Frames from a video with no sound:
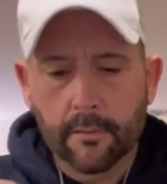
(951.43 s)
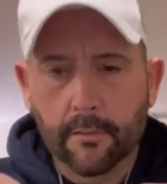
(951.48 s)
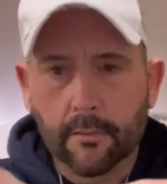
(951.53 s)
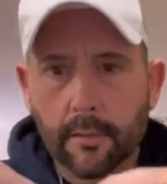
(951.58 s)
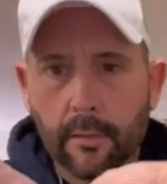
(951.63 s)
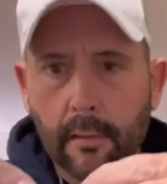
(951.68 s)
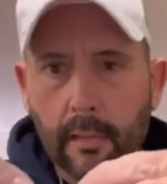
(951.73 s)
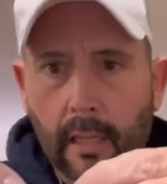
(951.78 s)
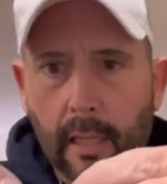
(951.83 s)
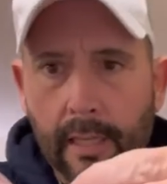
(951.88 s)
so
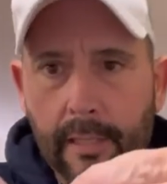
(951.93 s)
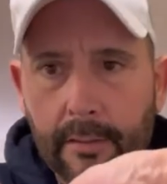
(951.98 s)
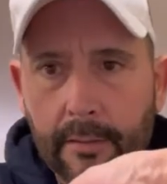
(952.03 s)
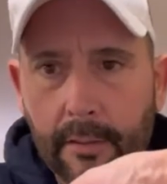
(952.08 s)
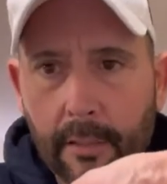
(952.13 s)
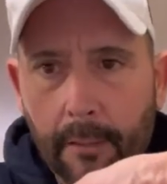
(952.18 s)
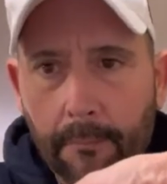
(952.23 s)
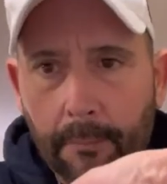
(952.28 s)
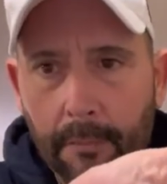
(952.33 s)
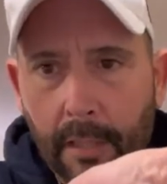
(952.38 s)
it lights
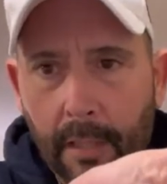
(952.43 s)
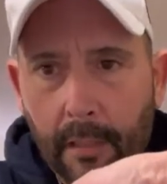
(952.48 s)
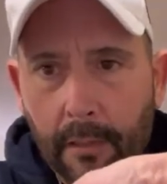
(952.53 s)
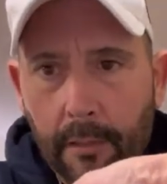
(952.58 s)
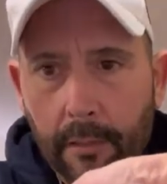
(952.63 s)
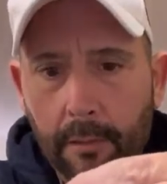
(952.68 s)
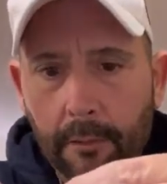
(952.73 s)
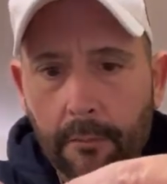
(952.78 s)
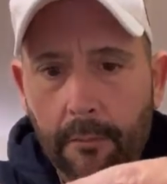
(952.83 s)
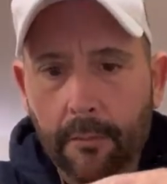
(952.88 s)
up
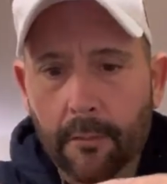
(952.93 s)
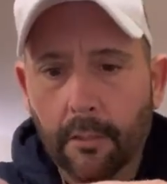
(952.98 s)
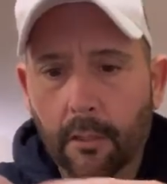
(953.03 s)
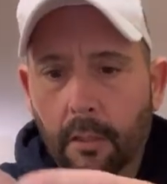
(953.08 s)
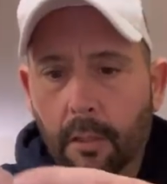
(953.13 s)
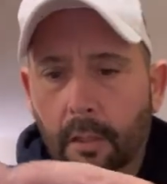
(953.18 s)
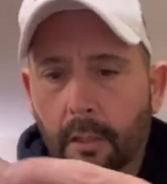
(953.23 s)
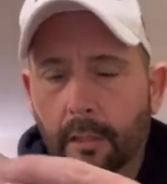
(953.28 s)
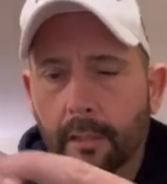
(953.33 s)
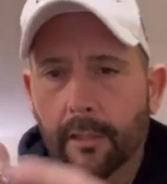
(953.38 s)
telling you it's
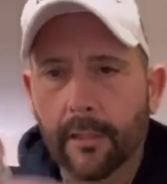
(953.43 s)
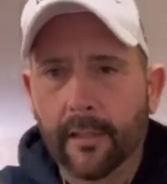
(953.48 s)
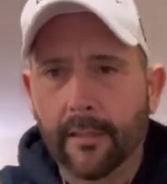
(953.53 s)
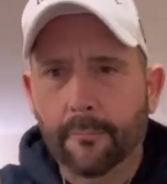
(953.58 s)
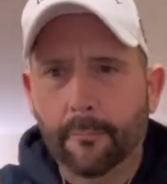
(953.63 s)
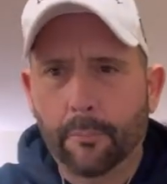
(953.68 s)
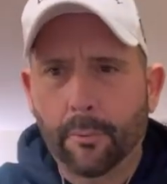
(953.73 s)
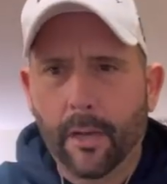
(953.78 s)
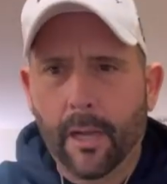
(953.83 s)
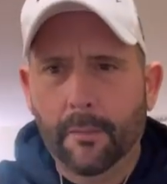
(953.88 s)
on.
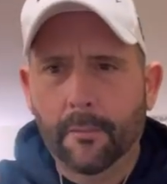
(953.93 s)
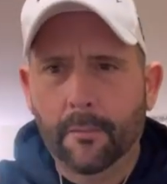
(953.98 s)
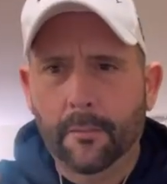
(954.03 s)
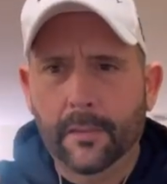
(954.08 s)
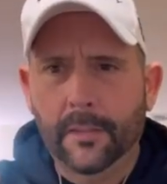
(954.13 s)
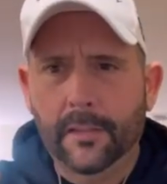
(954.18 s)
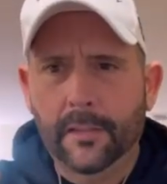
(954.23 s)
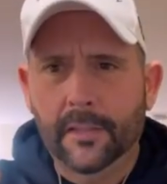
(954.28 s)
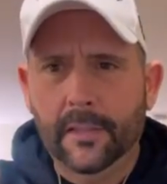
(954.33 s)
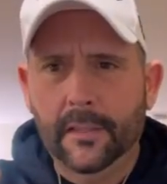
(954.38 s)
It
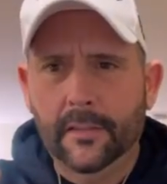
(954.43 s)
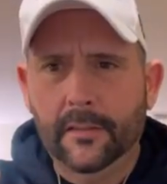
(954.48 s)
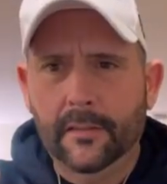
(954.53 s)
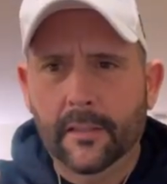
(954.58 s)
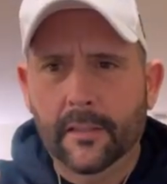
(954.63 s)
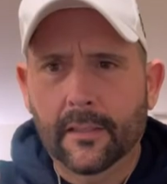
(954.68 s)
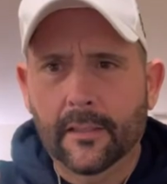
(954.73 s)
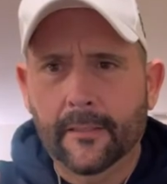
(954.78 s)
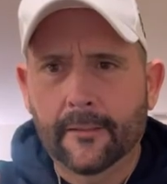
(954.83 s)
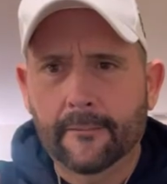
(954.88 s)
probably needs
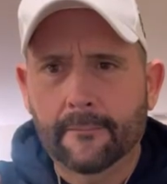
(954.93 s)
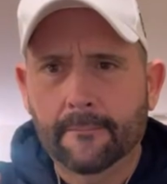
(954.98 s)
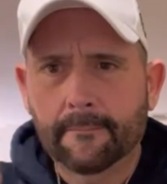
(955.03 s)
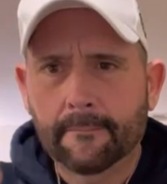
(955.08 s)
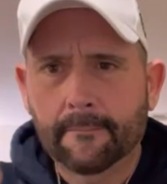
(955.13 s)
a...